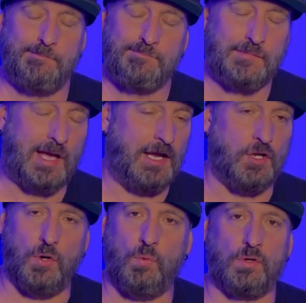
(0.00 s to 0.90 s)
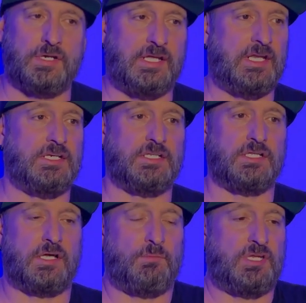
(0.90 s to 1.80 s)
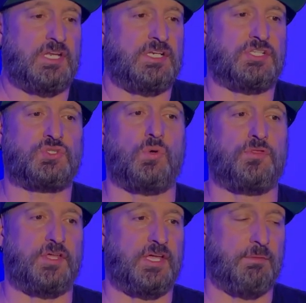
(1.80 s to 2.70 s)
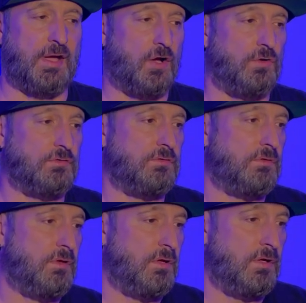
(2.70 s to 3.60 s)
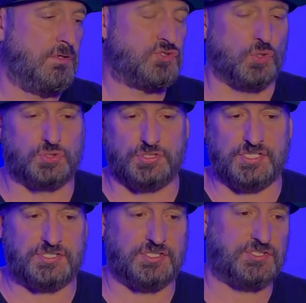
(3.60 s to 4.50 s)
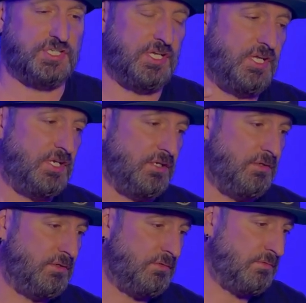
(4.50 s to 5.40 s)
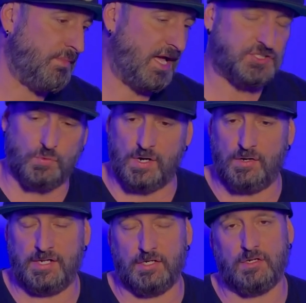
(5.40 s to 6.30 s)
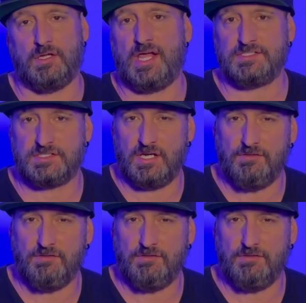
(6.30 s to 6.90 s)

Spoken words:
I know I'm going to get into this whole thing about social distancing and mask wearing and all that stuff.